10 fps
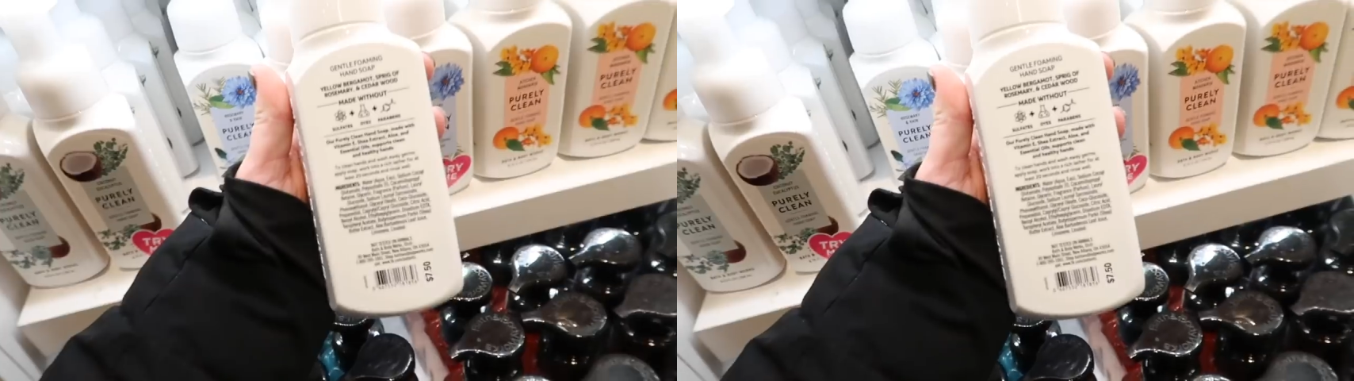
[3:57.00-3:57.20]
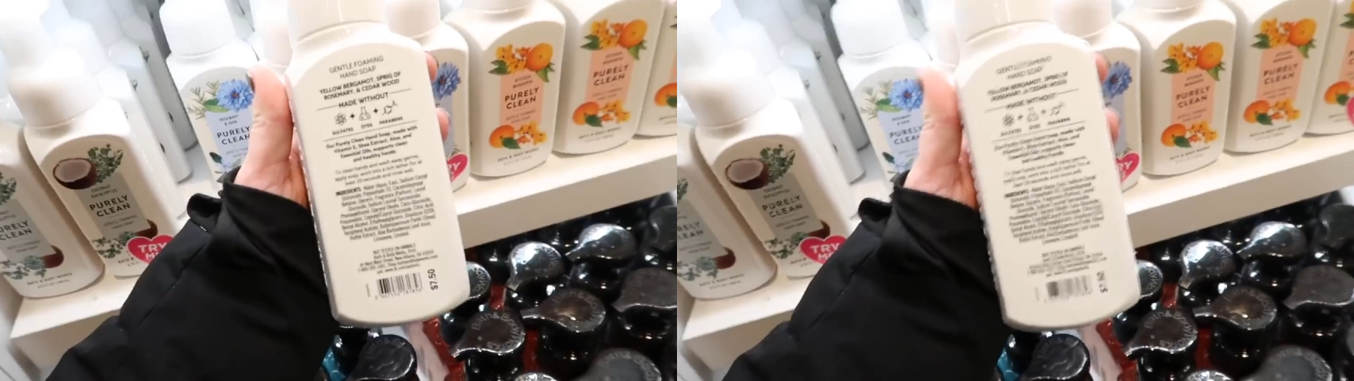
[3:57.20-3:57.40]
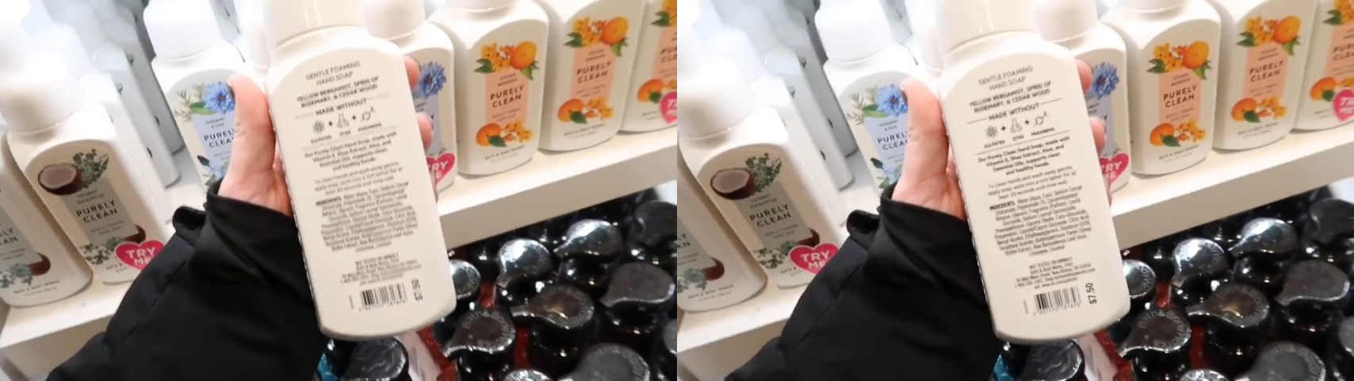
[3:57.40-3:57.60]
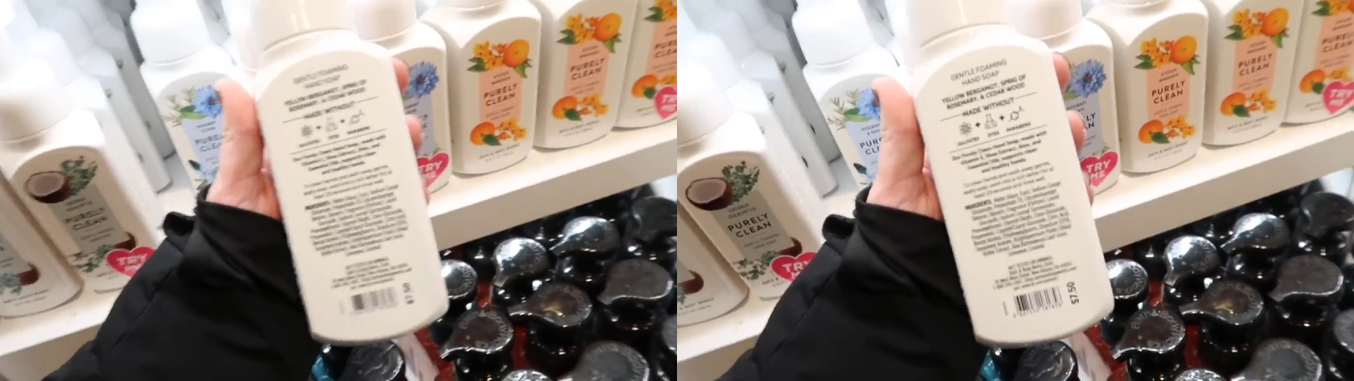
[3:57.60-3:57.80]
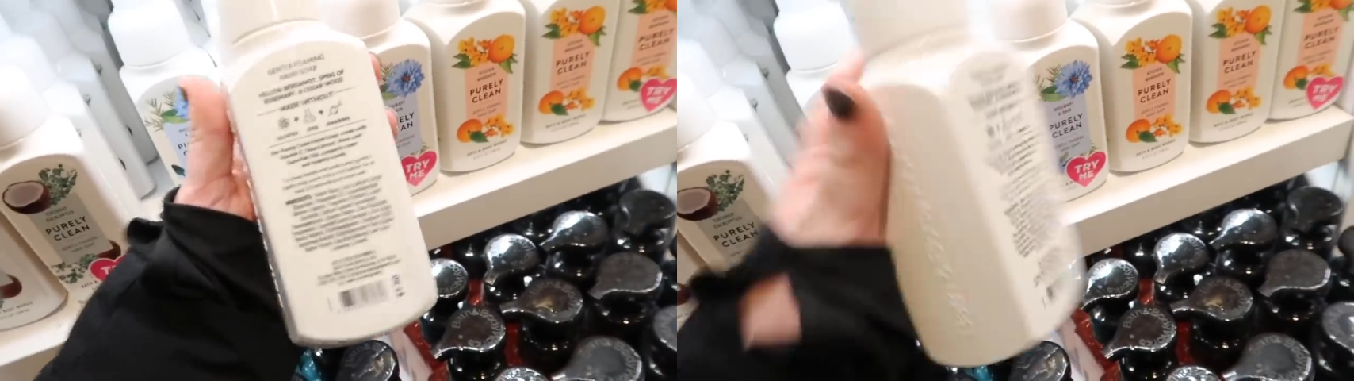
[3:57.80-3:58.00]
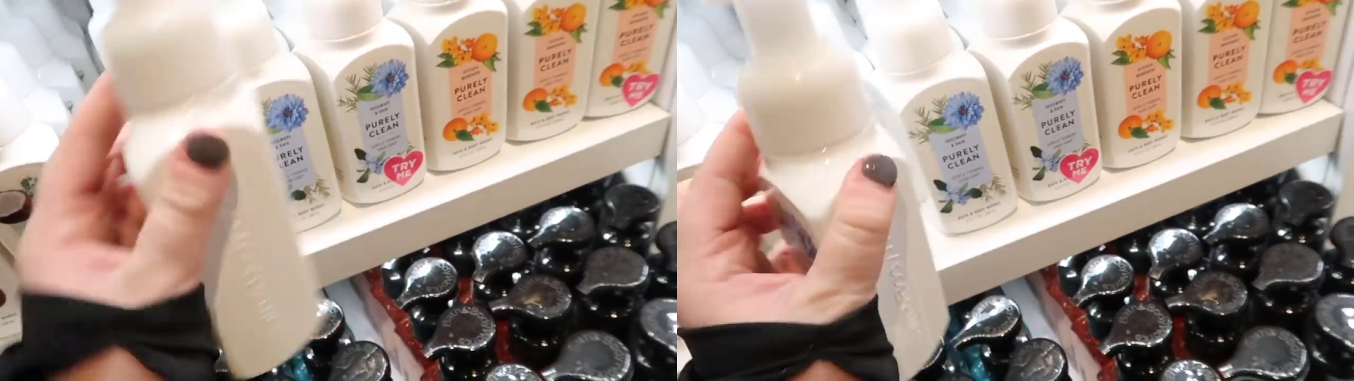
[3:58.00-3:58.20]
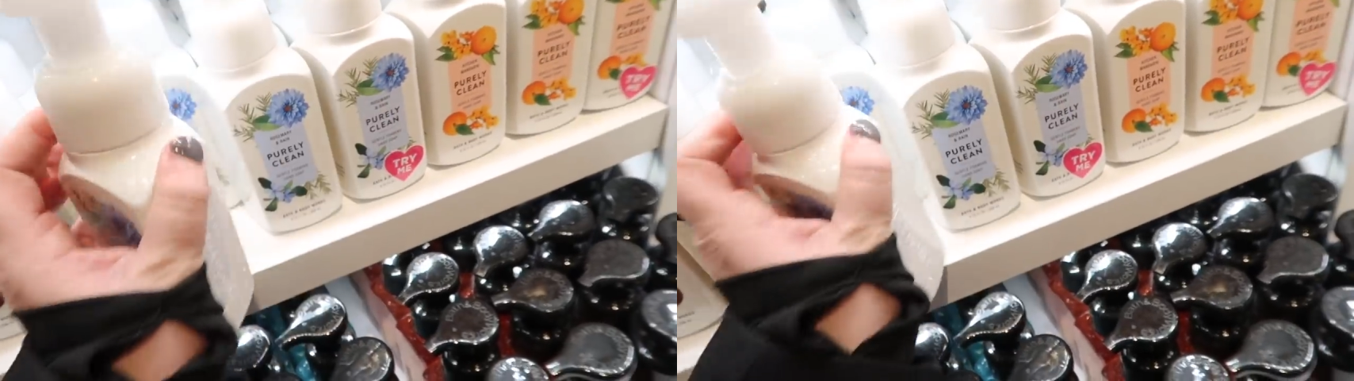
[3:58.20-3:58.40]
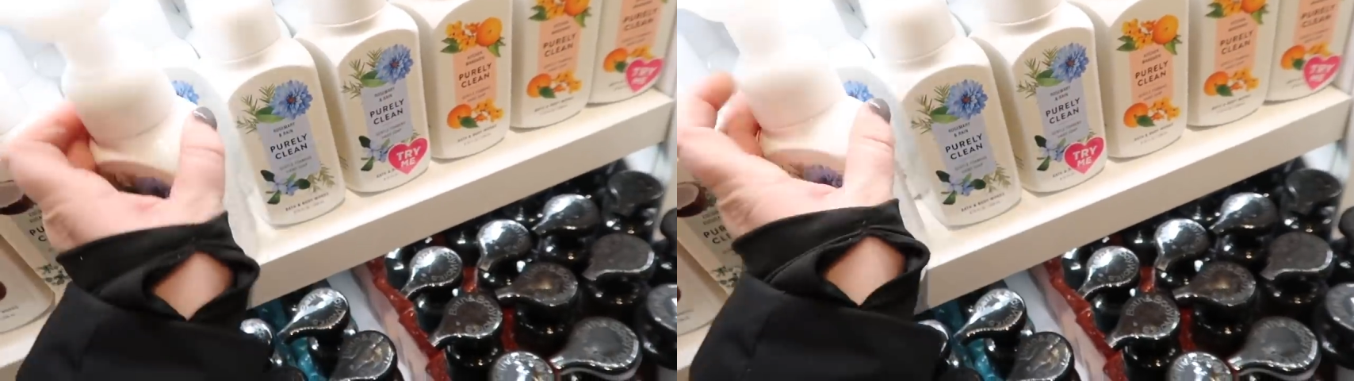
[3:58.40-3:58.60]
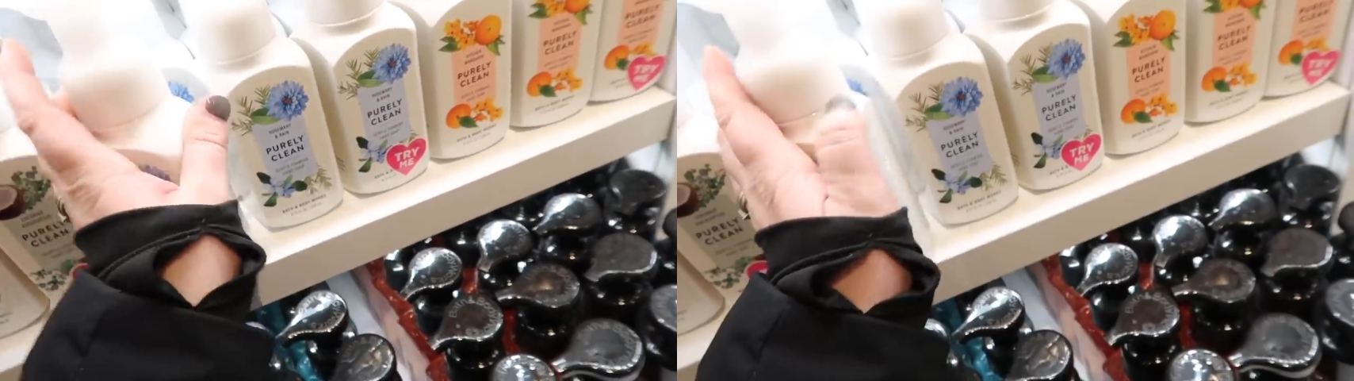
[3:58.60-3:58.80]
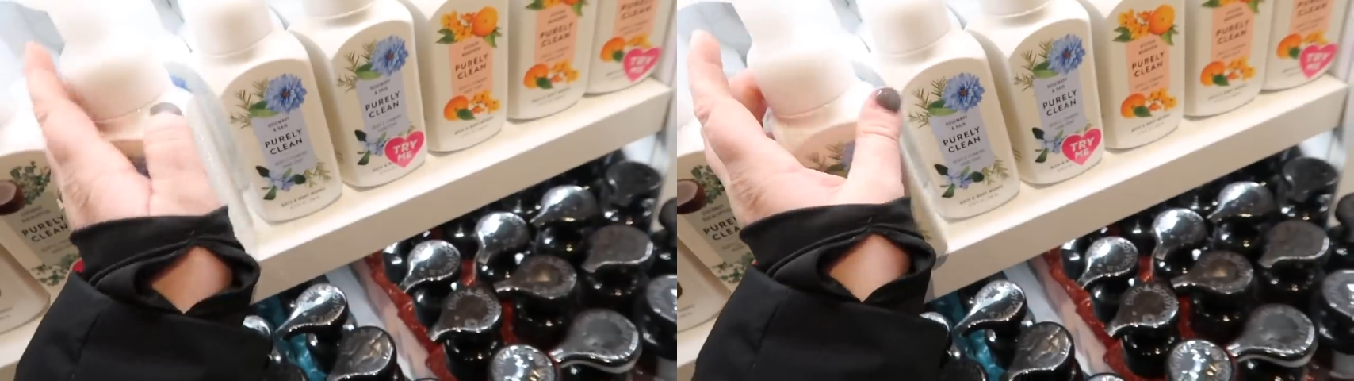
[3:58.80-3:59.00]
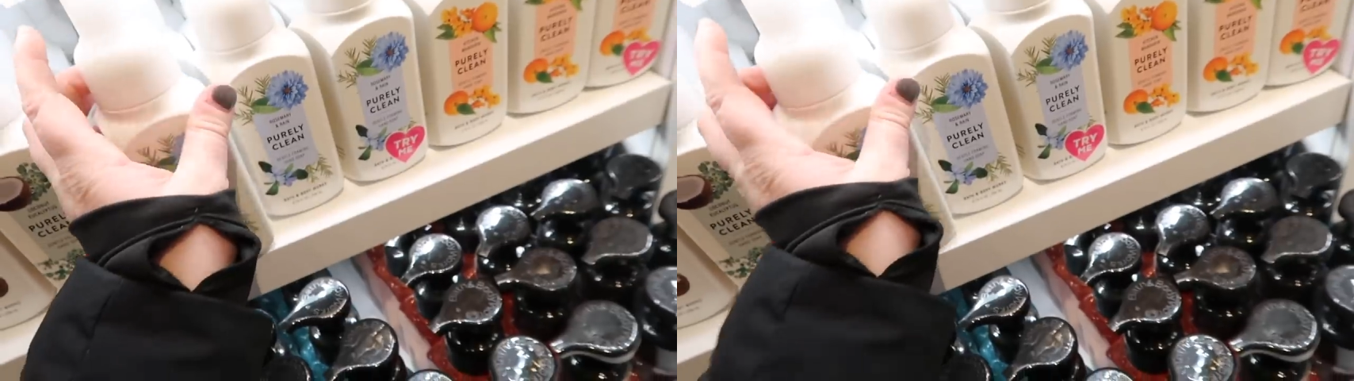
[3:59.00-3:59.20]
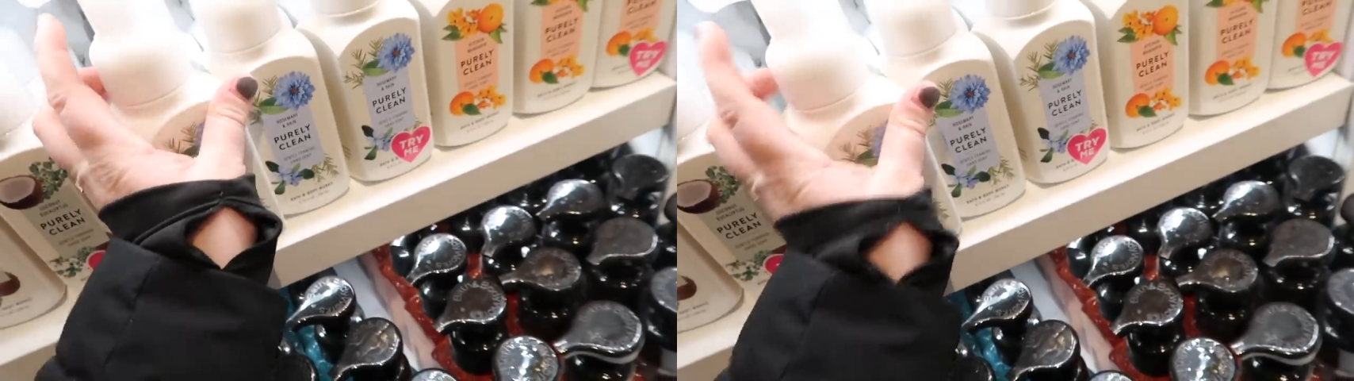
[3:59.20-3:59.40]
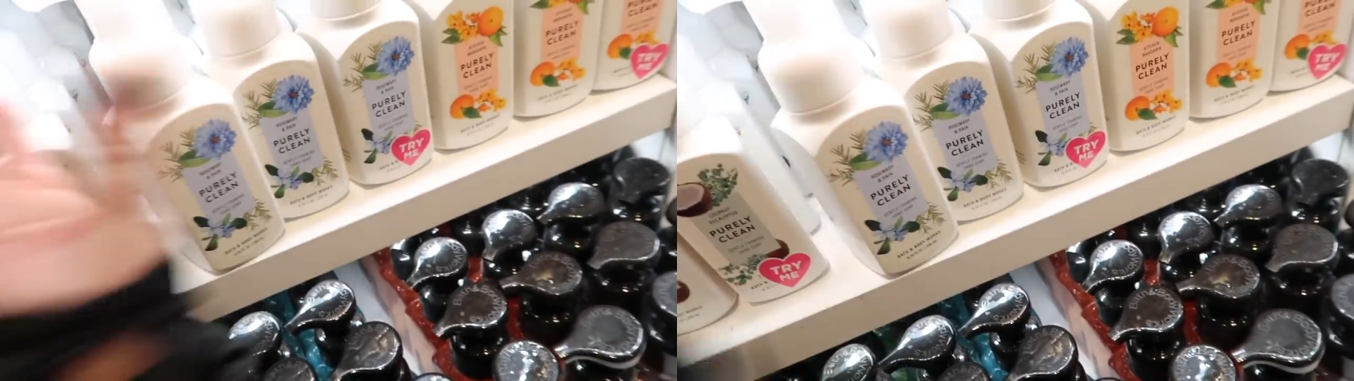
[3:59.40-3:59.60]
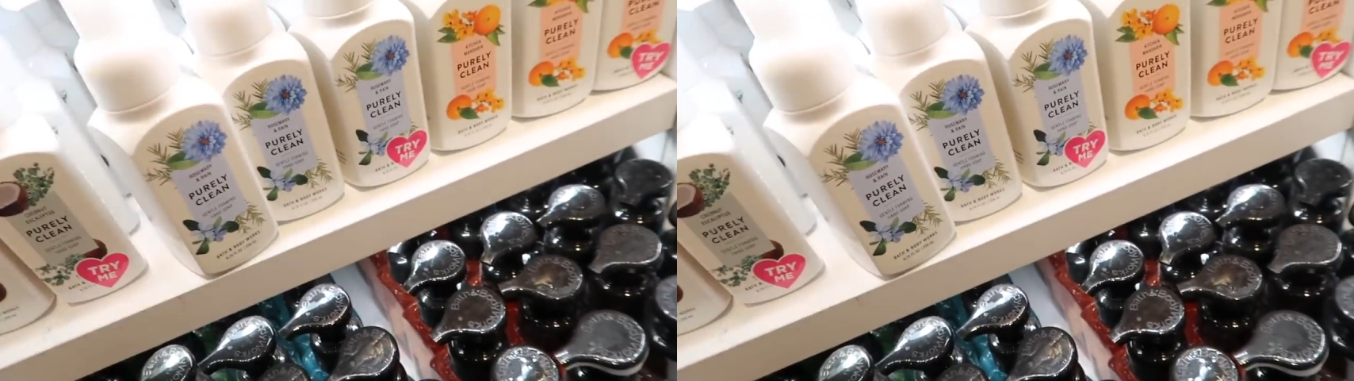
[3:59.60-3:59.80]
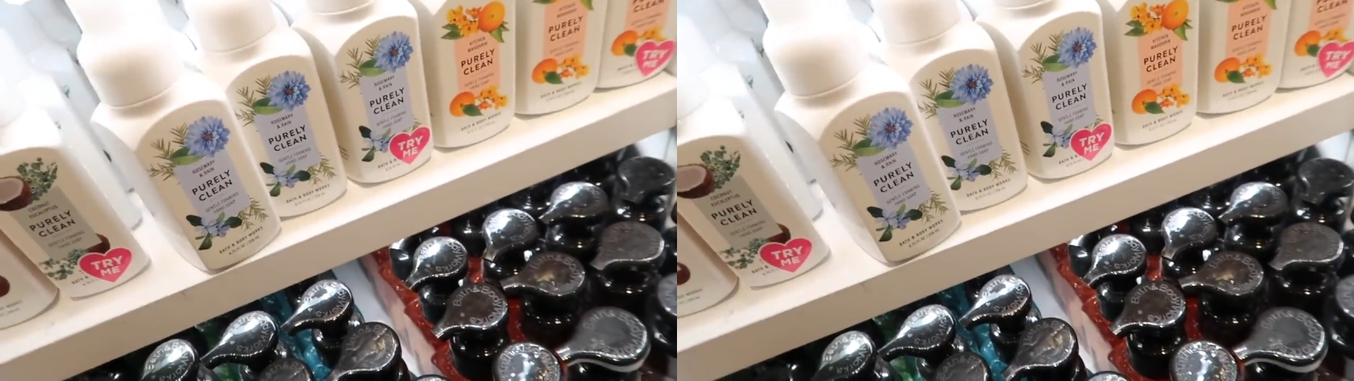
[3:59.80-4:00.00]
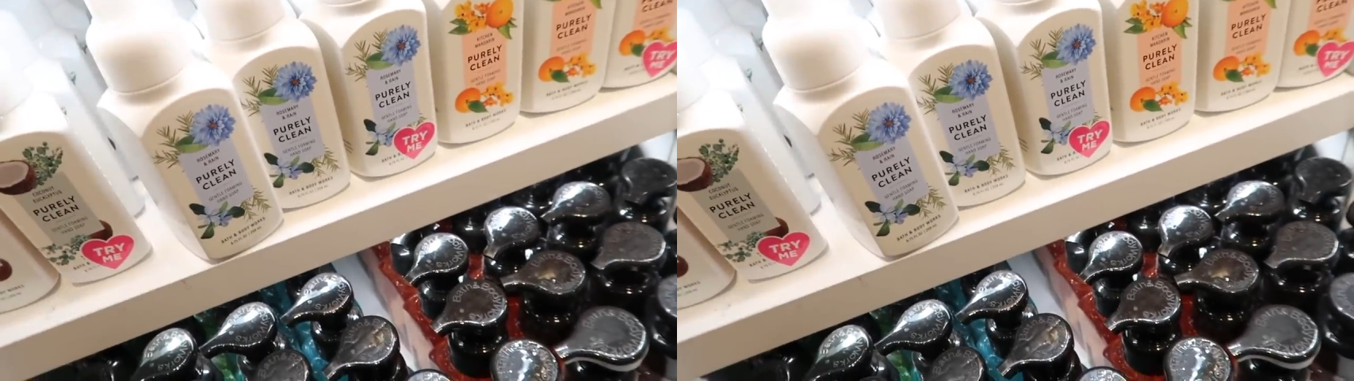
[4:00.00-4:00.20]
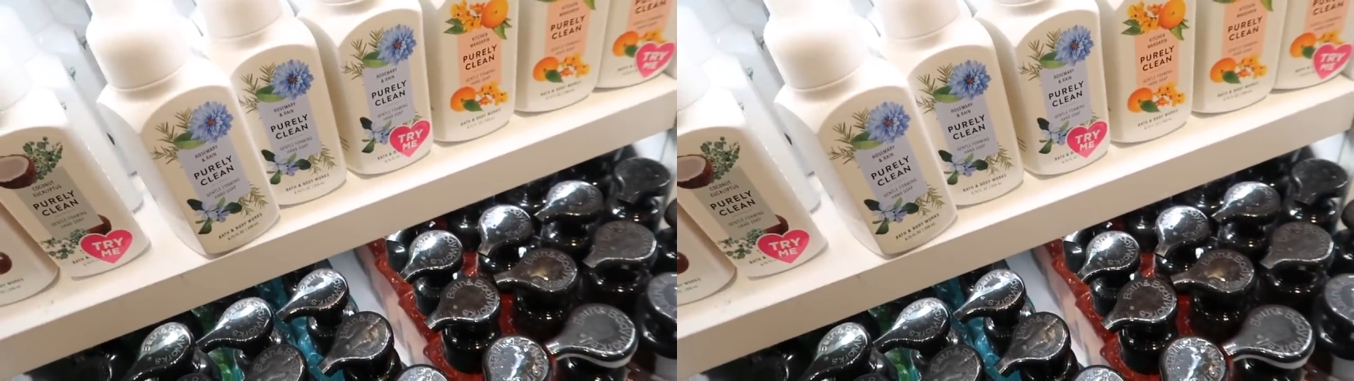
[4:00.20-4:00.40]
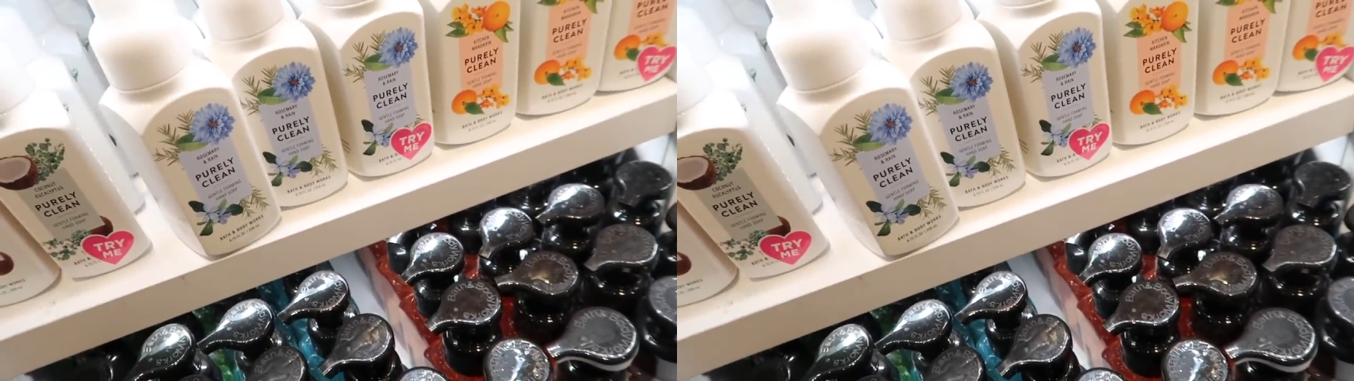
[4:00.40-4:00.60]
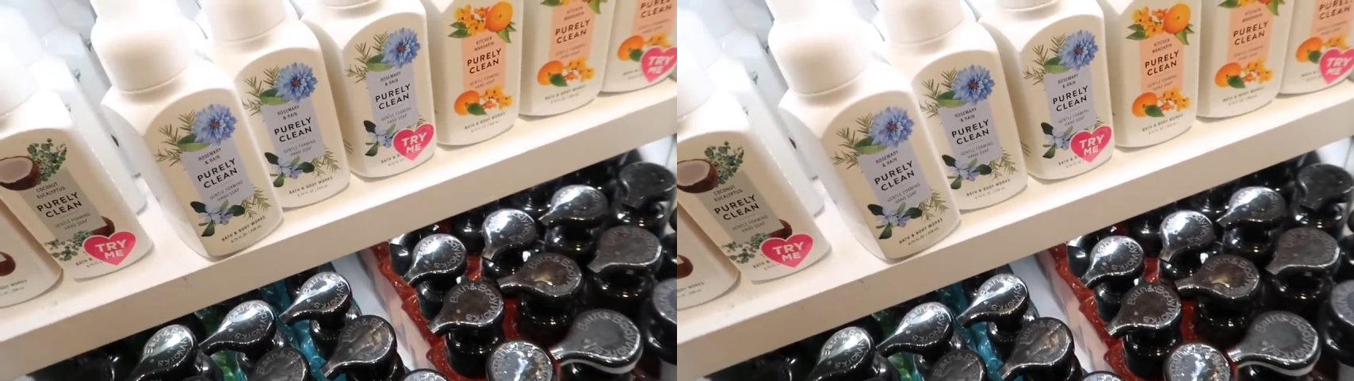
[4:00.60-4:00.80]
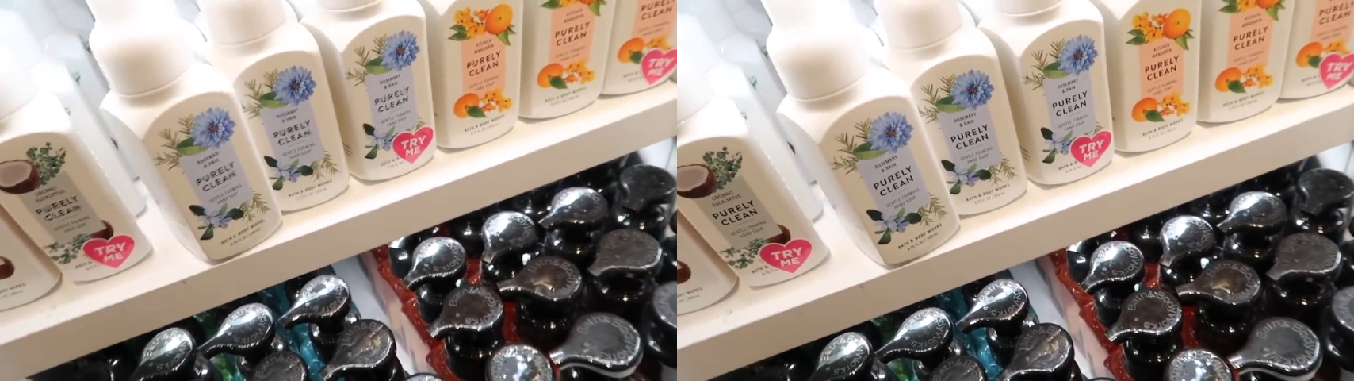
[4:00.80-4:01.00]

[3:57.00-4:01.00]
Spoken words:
Nobody's mouth can be seen.